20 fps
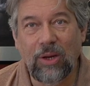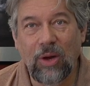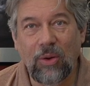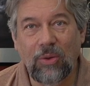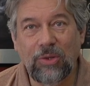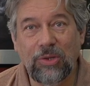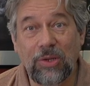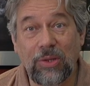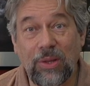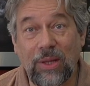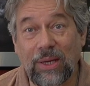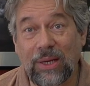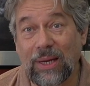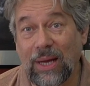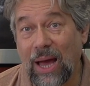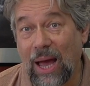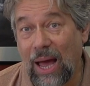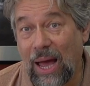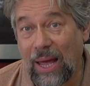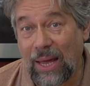go to the
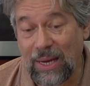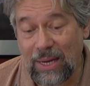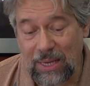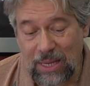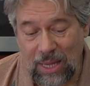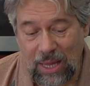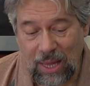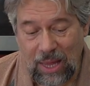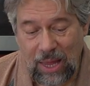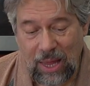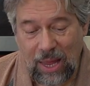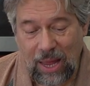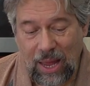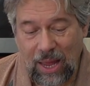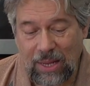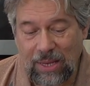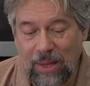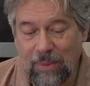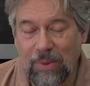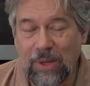guide,
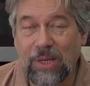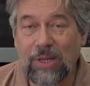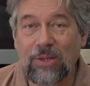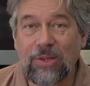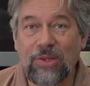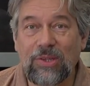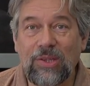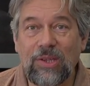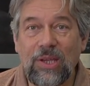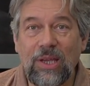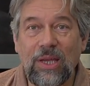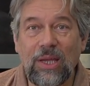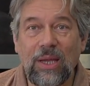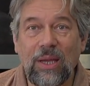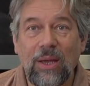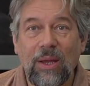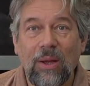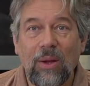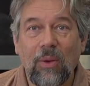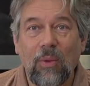and then we can
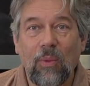see